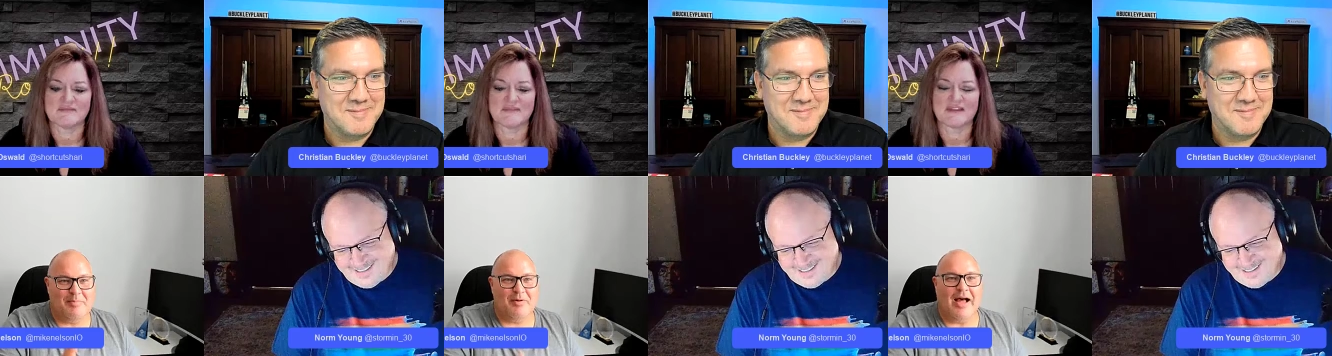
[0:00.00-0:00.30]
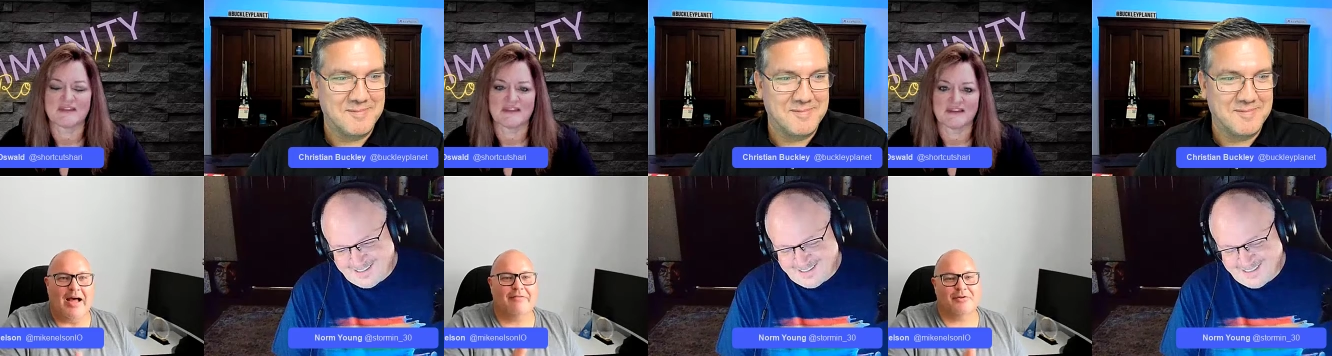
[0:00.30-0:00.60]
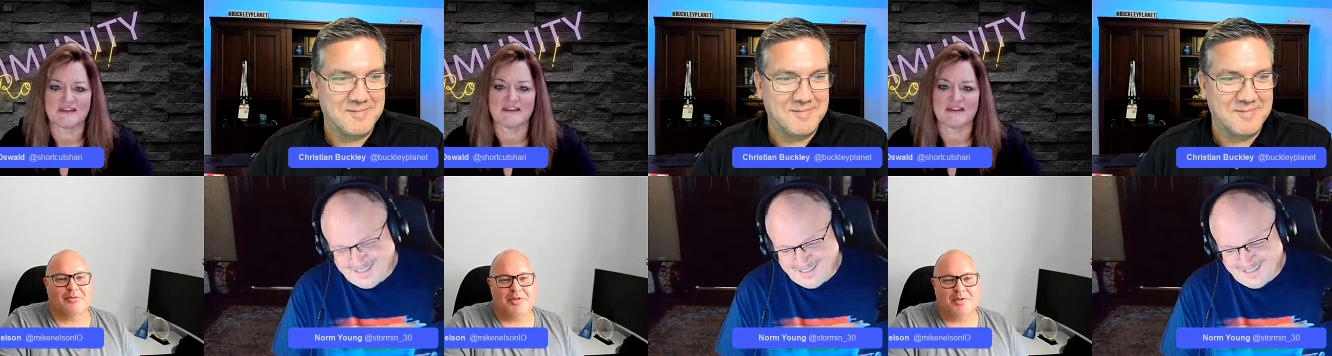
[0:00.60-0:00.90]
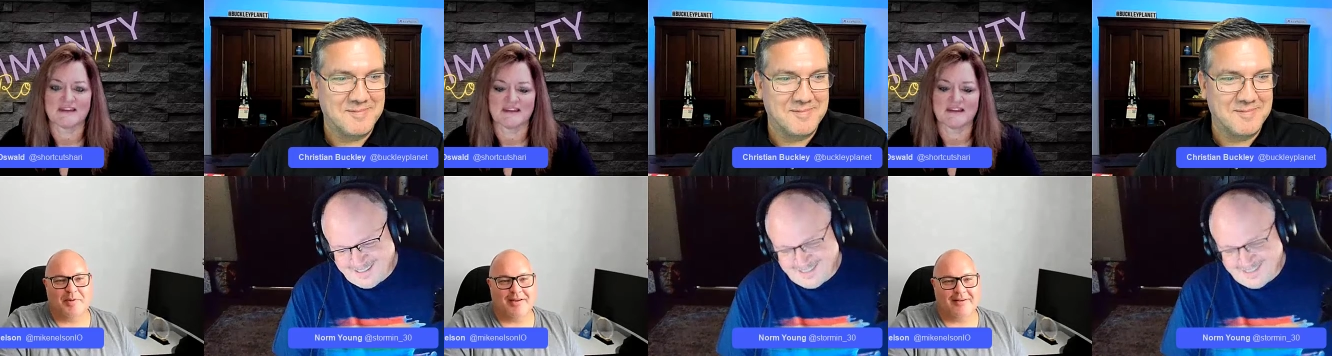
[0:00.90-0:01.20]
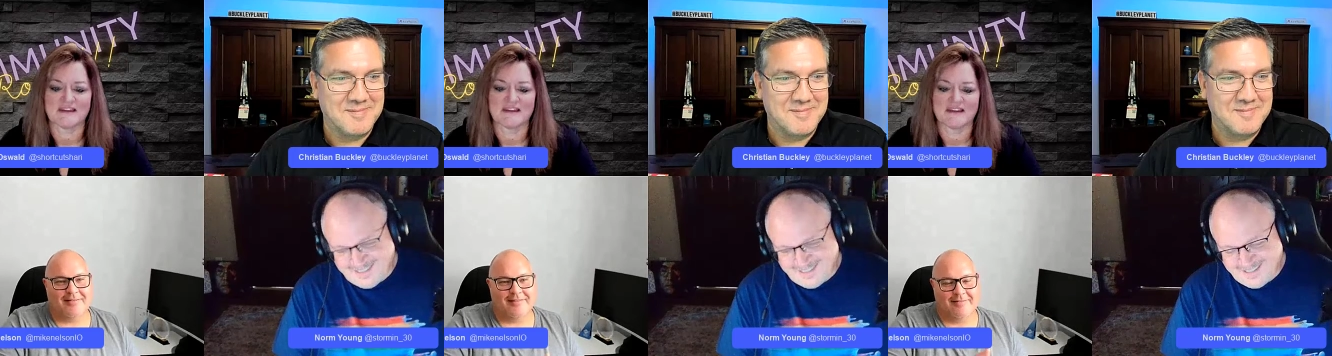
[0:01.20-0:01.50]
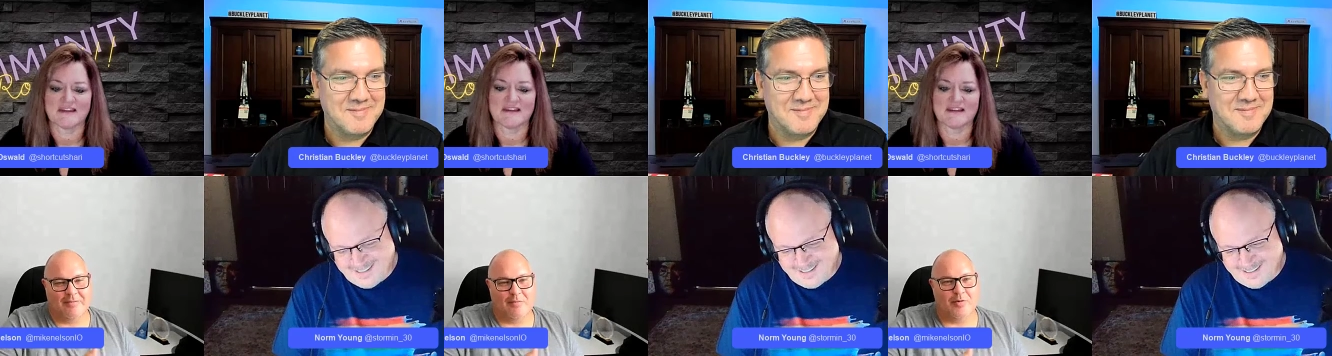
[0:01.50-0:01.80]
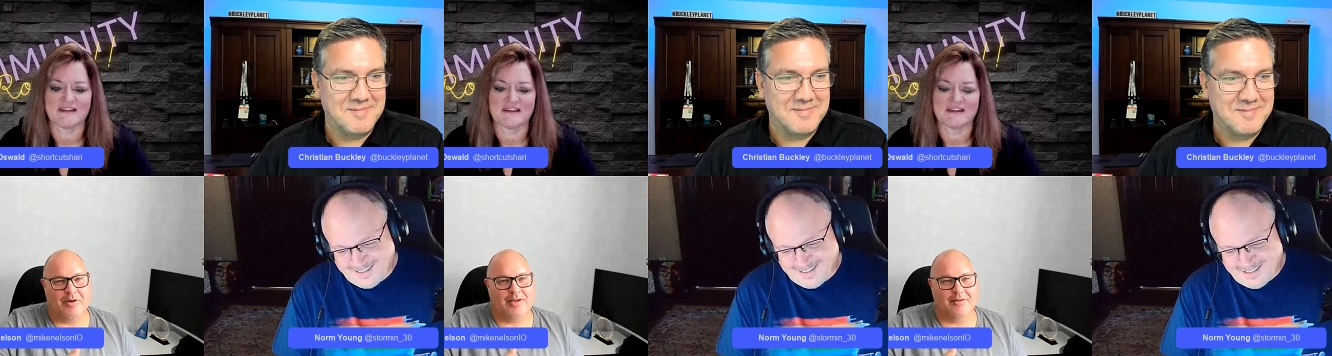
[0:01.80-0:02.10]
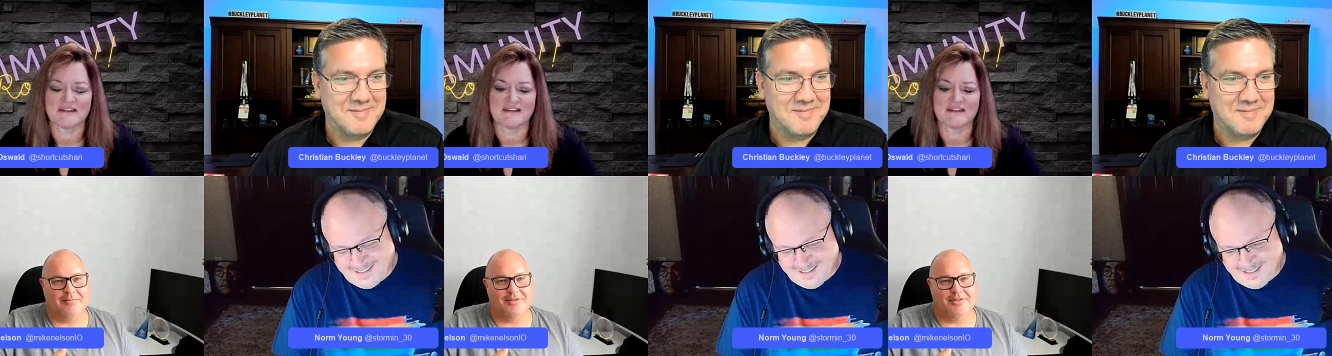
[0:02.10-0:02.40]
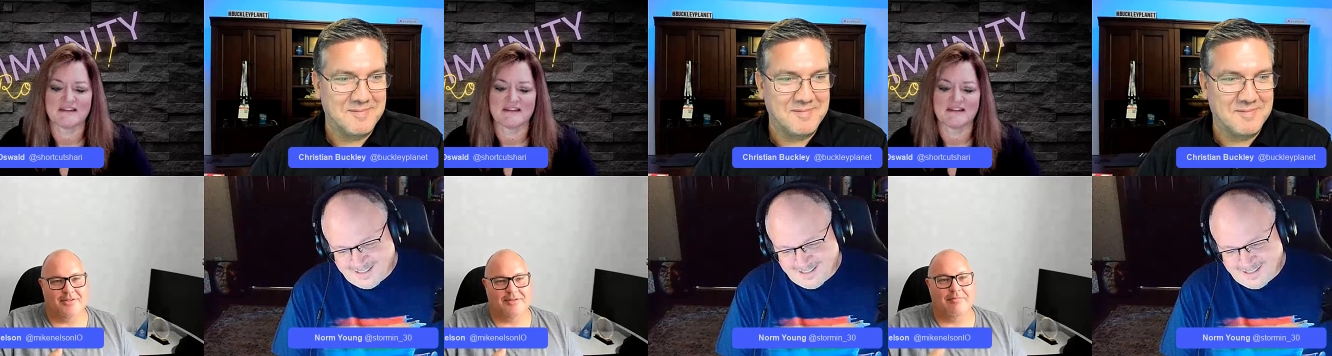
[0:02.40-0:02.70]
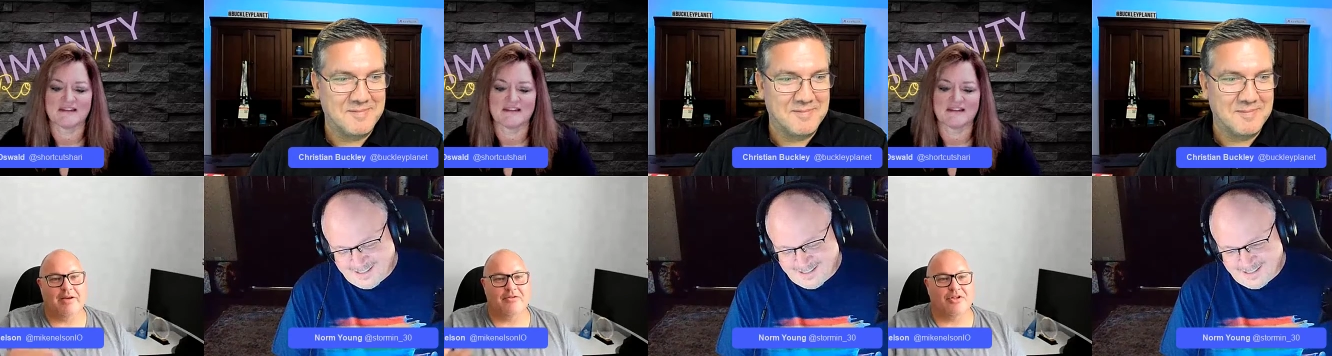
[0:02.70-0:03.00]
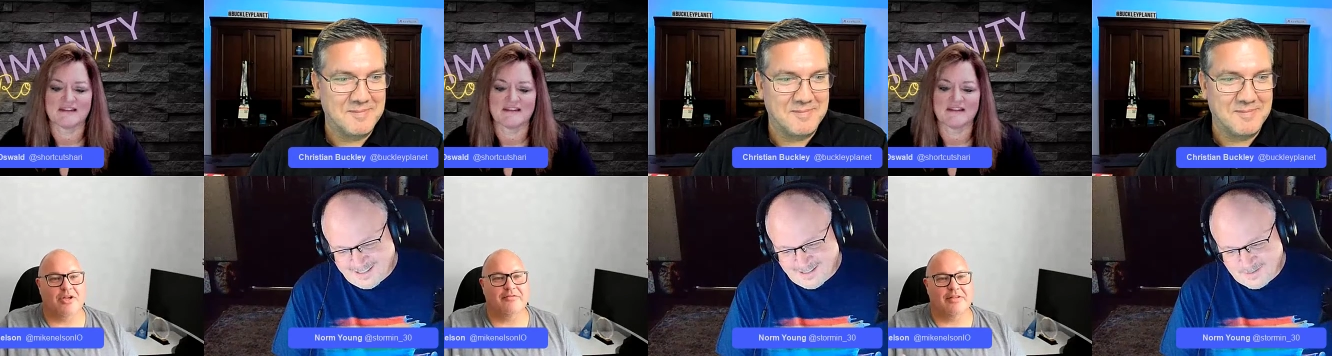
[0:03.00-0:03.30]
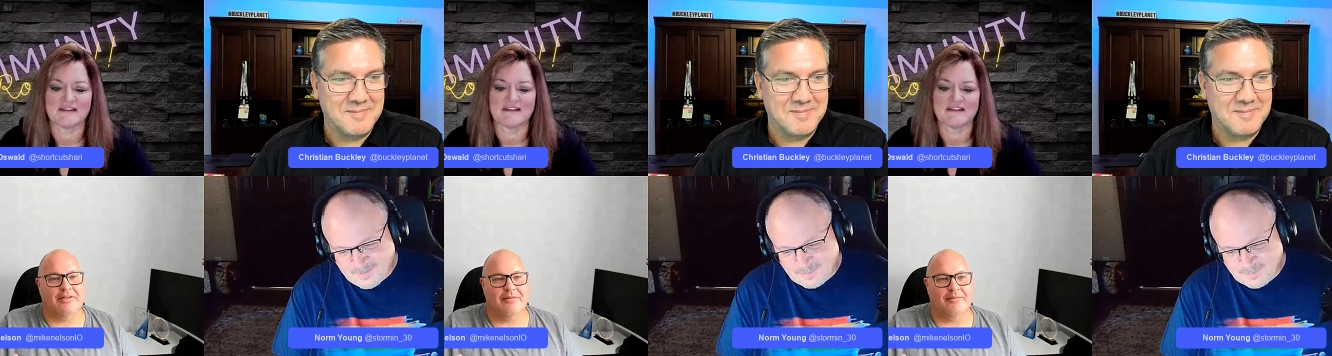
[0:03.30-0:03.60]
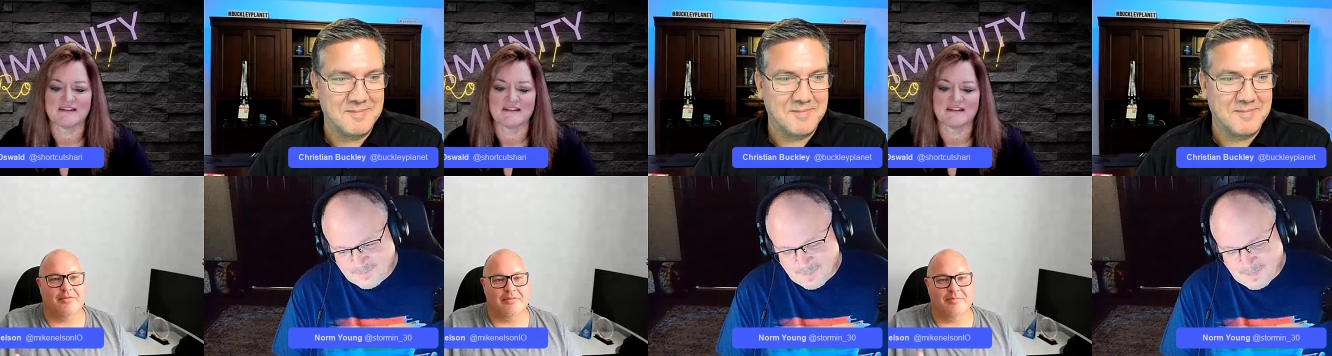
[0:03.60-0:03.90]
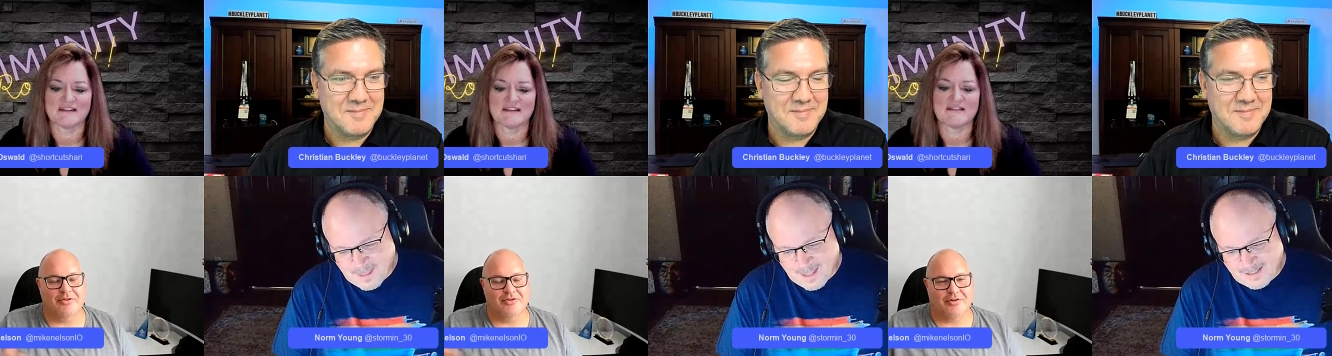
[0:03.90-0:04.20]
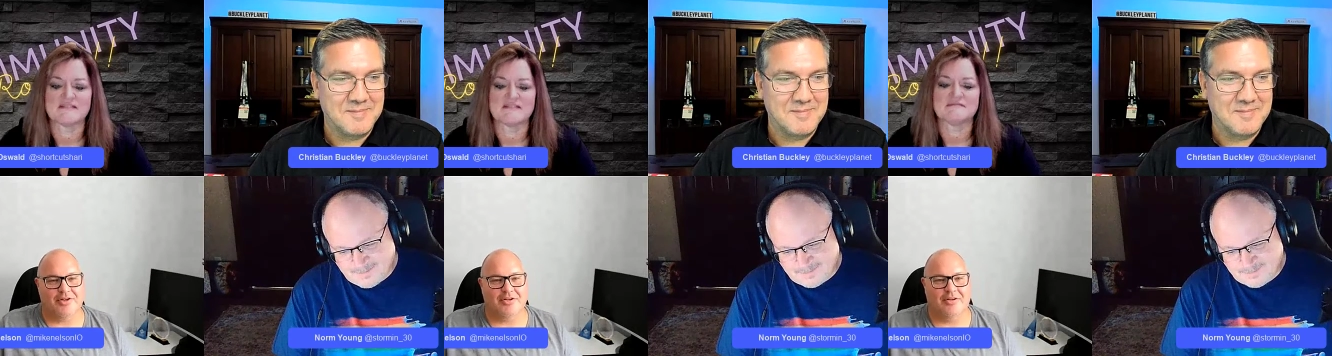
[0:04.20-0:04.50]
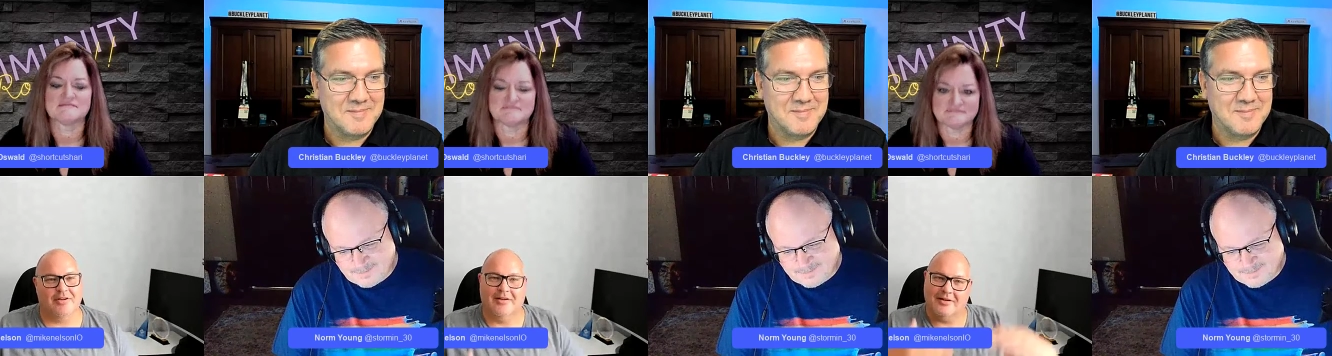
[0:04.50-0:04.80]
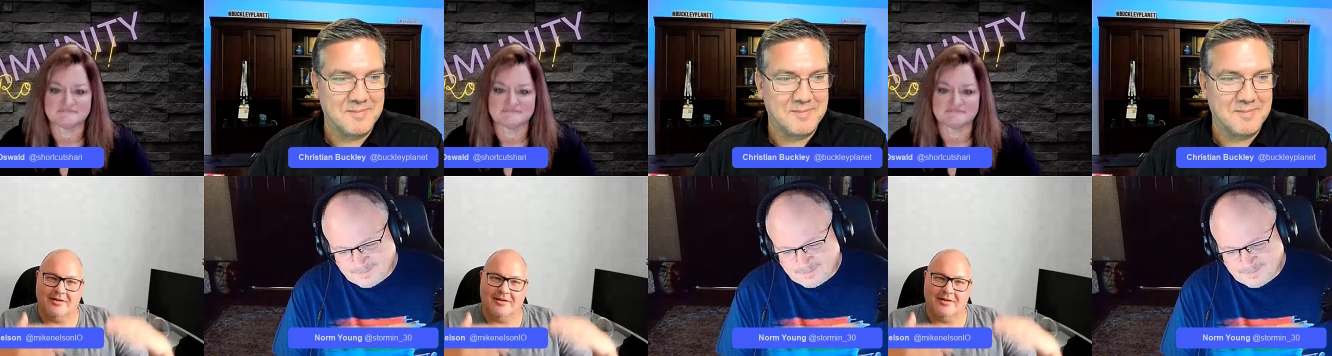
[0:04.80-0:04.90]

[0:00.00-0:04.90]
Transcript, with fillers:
Speaker 1: people have to respect when it comes to Microsoft Teams and administration.